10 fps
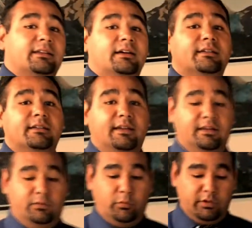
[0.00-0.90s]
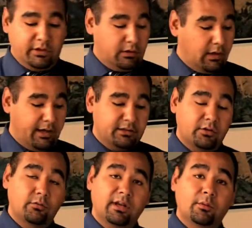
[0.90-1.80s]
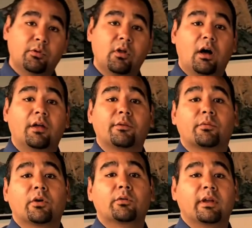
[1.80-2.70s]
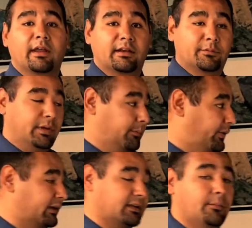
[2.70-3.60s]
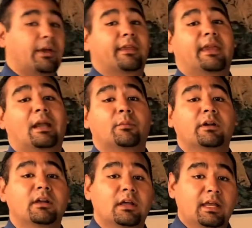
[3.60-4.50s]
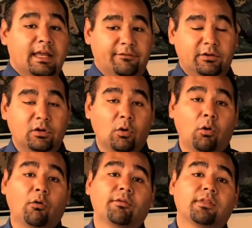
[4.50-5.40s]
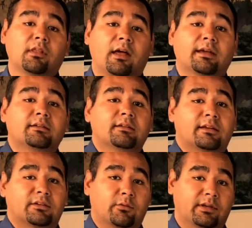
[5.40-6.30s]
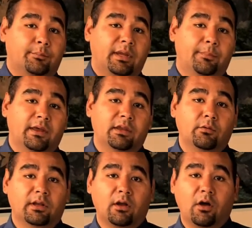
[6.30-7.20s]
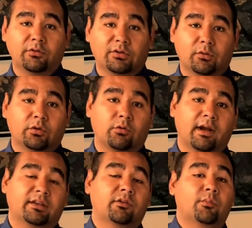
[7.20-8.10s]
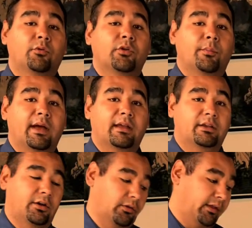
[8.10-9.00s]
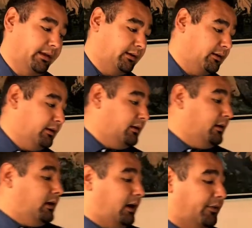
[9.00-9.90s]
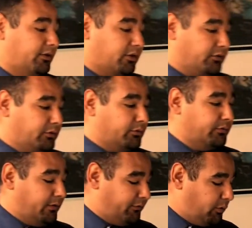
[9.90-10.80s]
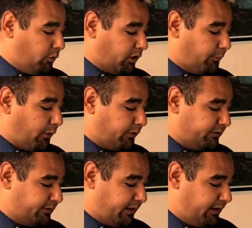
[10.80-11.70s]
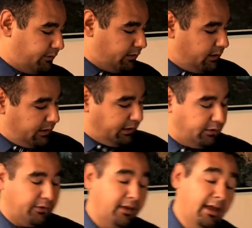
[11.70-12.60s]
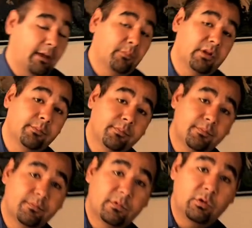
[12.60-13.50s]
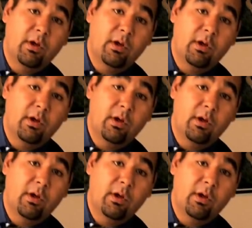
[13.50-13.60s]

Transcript: does is when the lines are readable on the road and it's being picked up by the camera, if you go over the lines, it's going to beep at you and also correct you and pull you back into your lane. There's also a few more components to that. Here in the emblem, you